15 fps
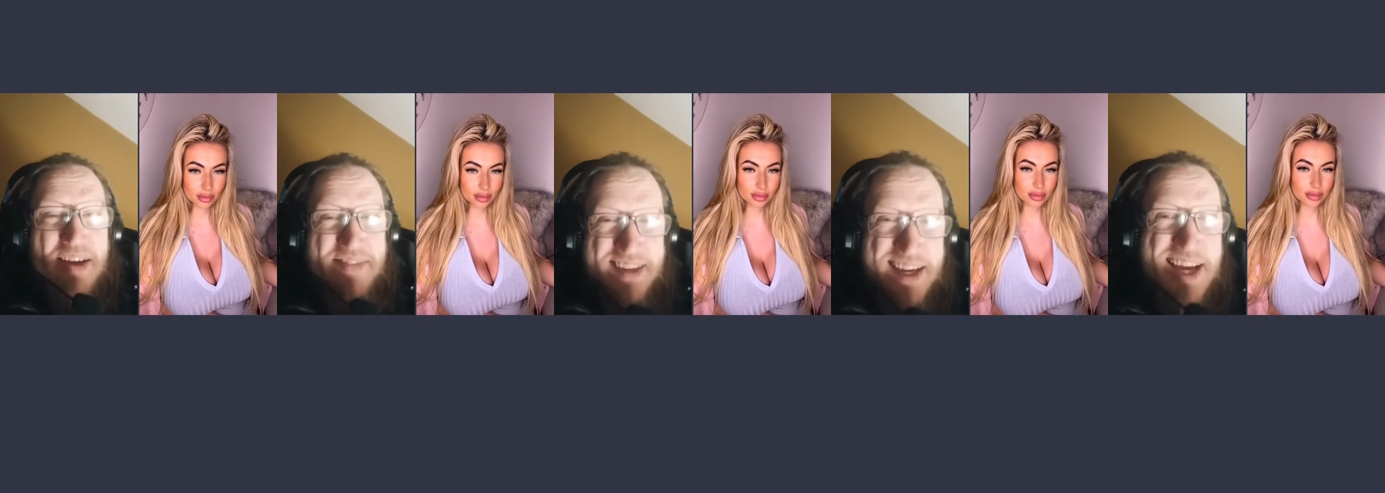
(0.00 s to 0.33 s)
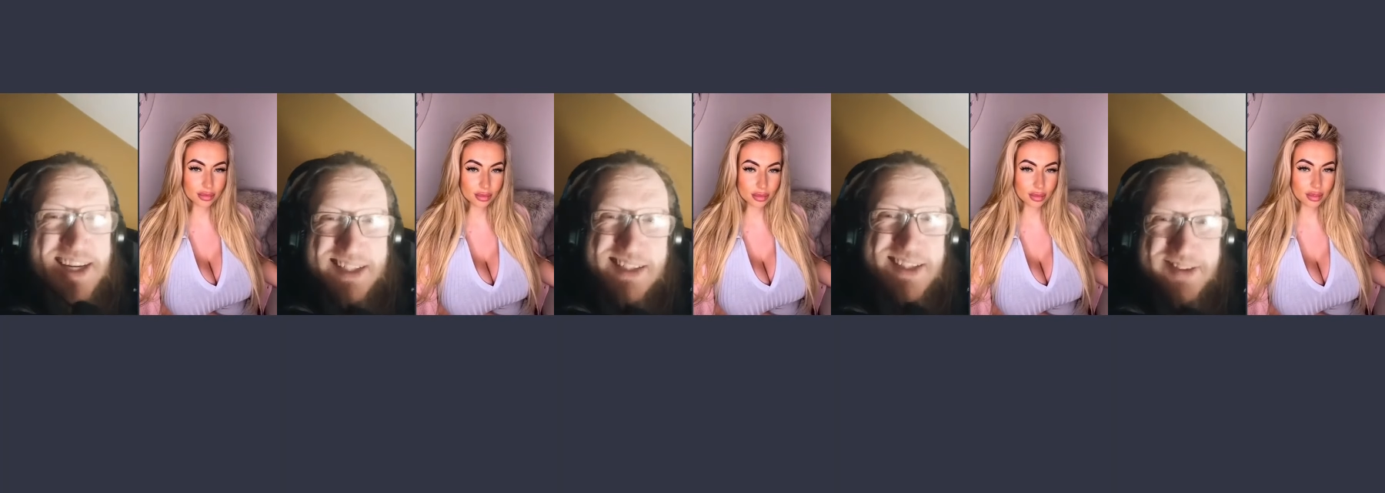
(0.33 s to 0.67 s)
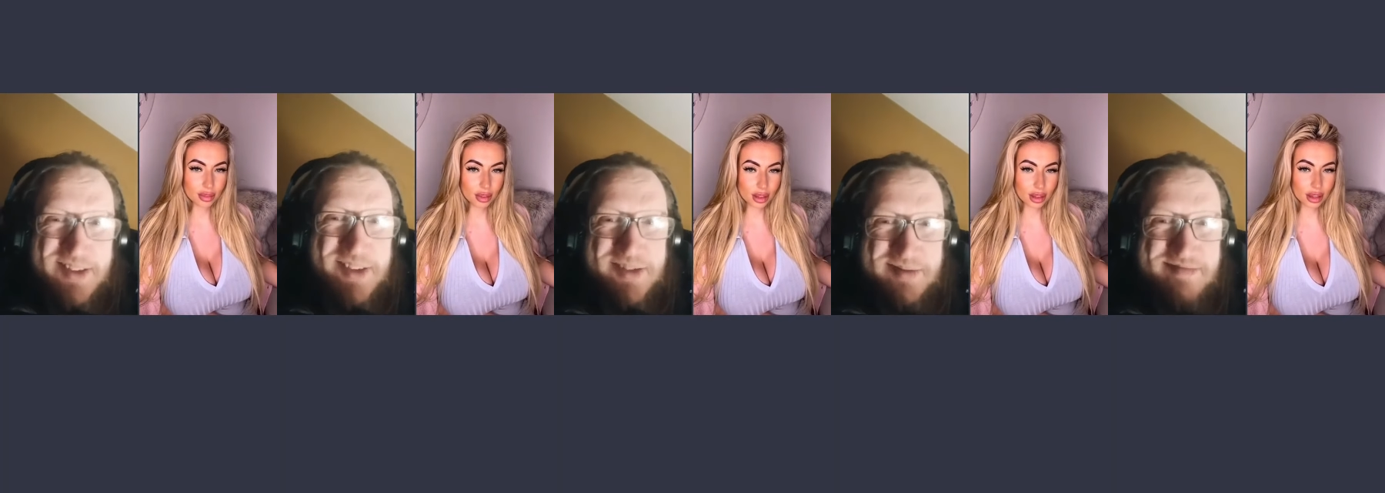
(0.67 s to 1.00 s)
Speaker 1: and they actually
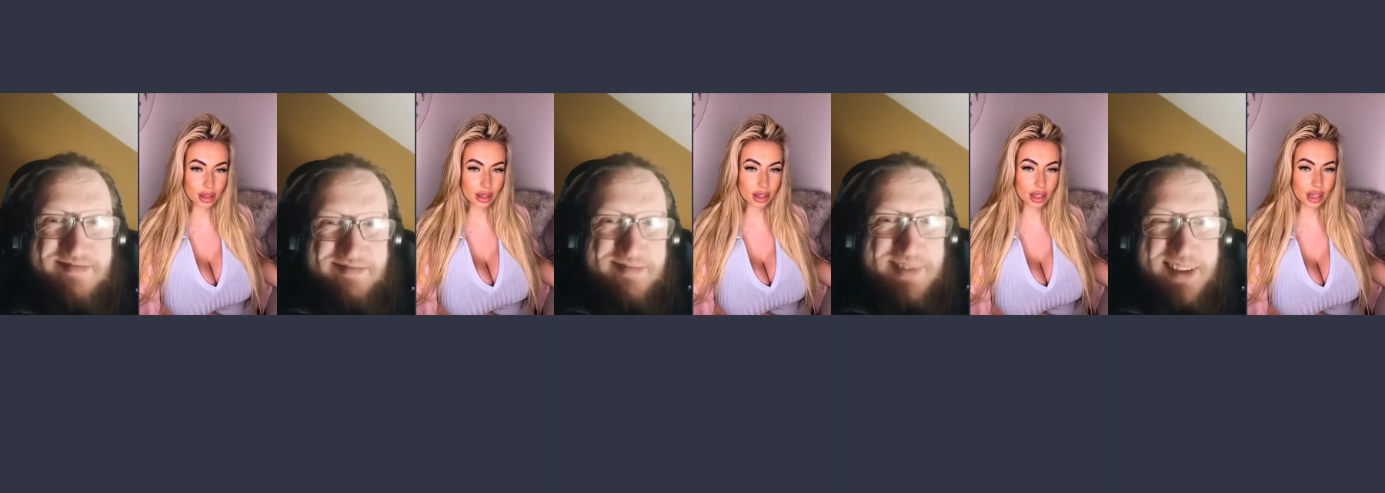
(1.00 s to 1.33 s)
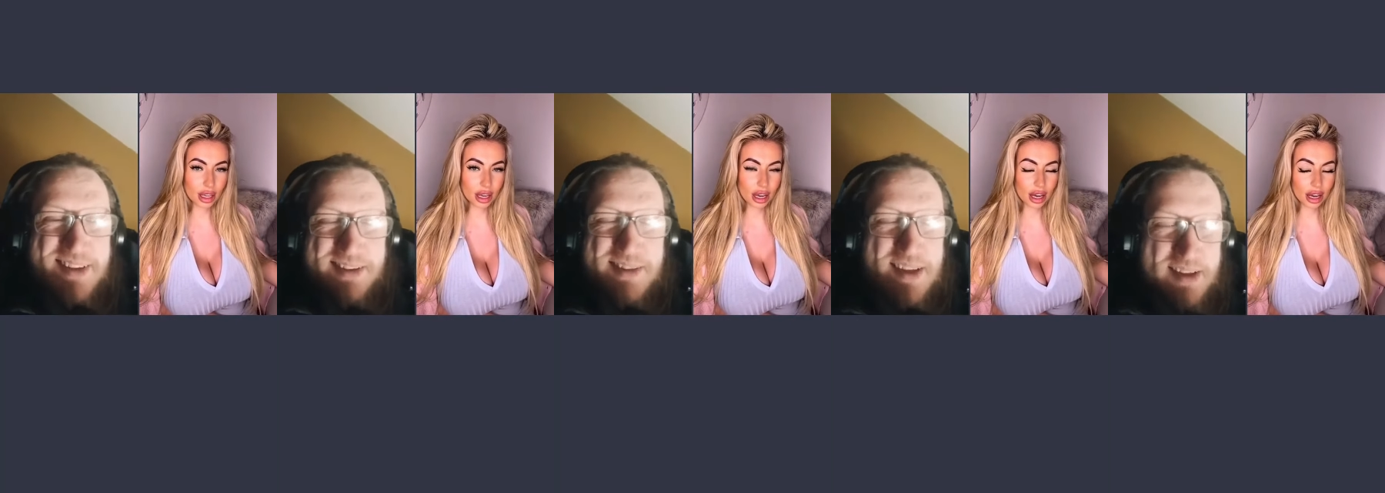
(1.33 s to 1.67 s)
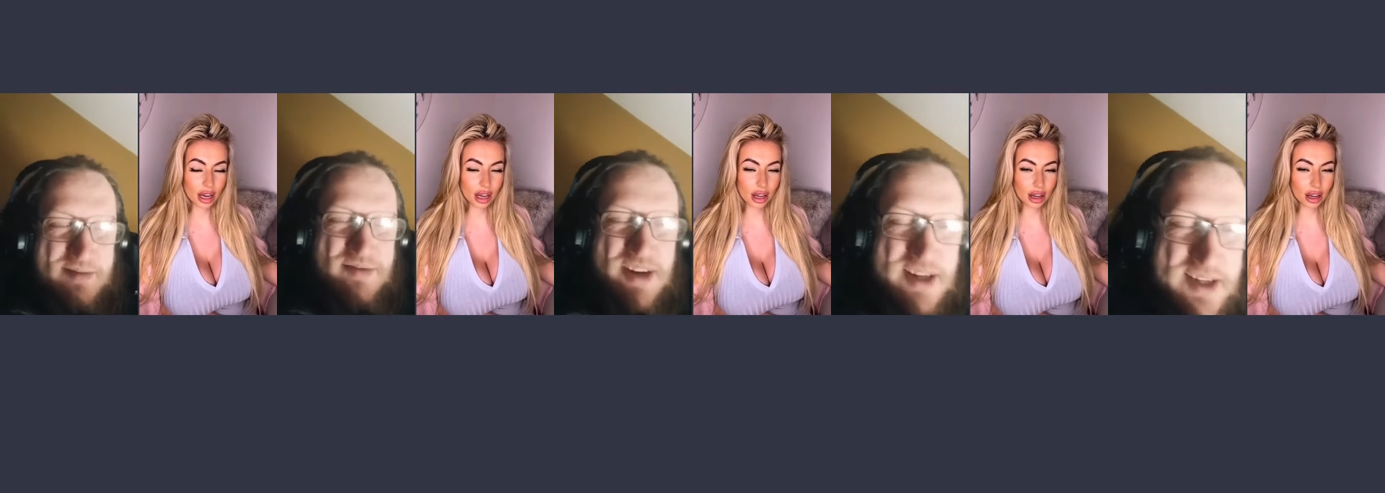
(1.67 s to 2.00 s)
do. They, yeah. they
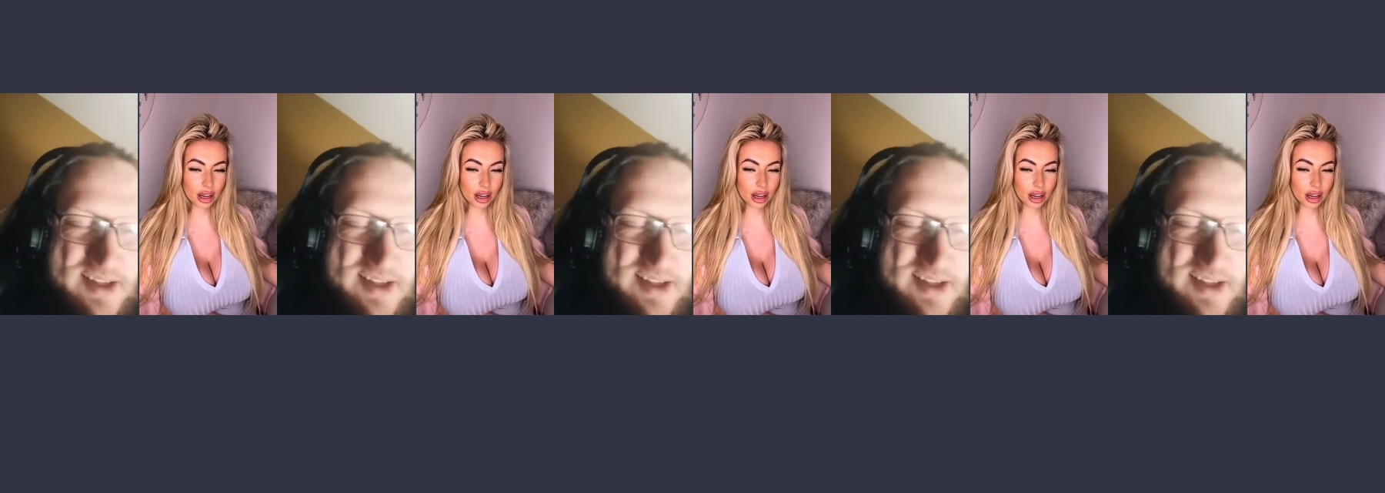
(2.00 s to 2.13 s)
really